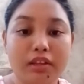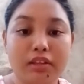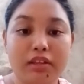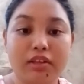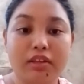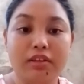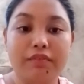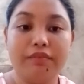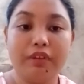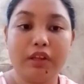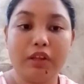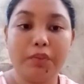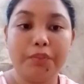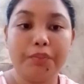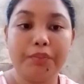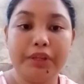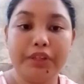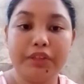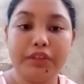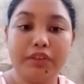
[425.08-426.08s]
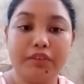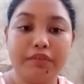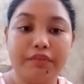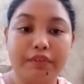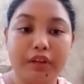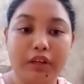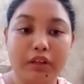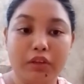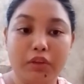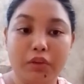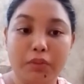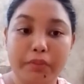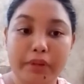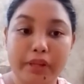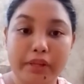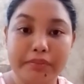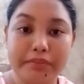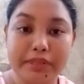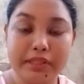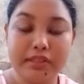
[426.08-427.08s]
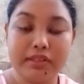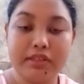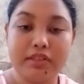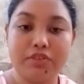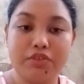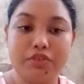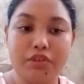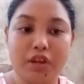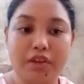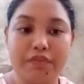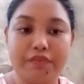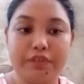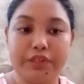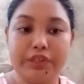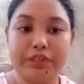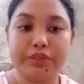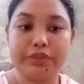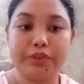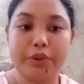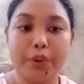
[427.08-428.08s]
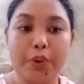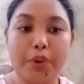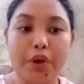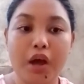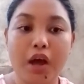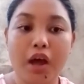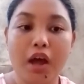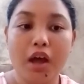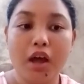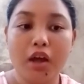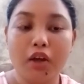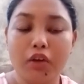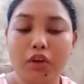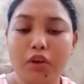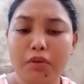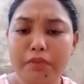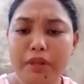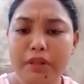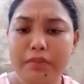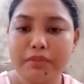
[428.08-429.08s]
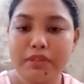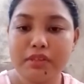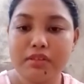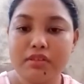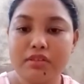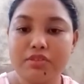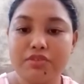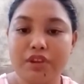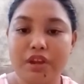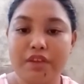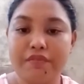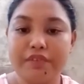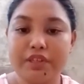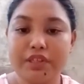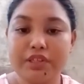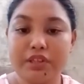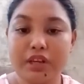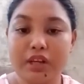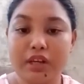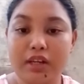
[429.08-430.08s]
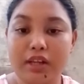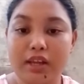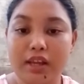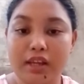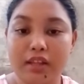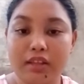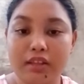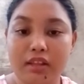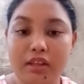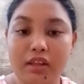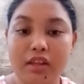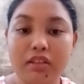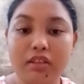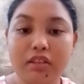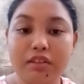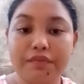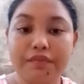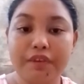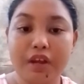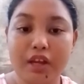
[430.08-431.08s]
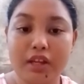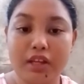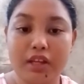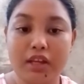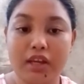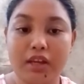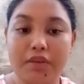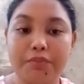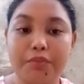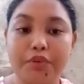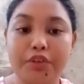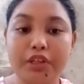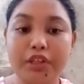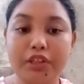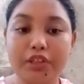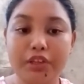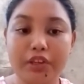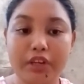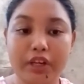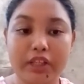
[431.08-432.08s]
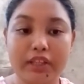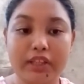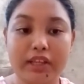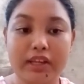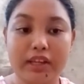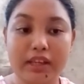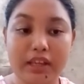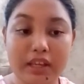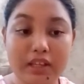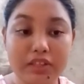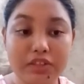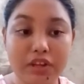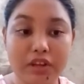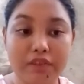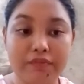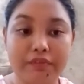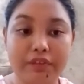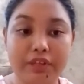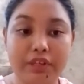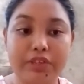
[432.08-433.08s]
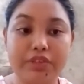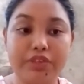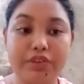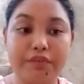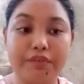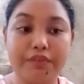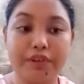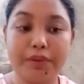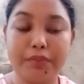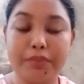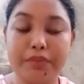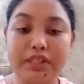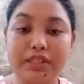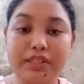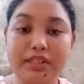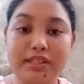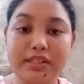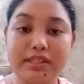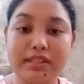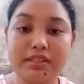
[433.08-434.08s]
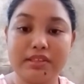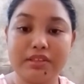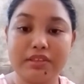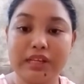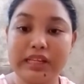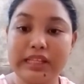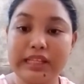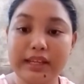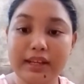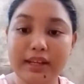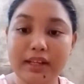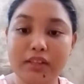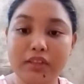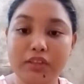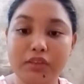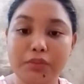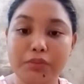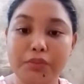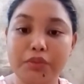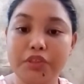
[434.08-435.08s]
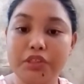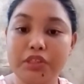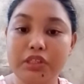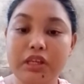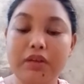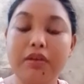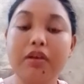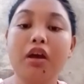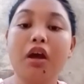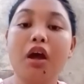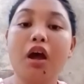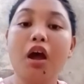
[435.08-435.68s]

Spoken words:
the development of a global business driver. So, global business drivers are the identifying and monitoring the key drivers of your business is critical to boosting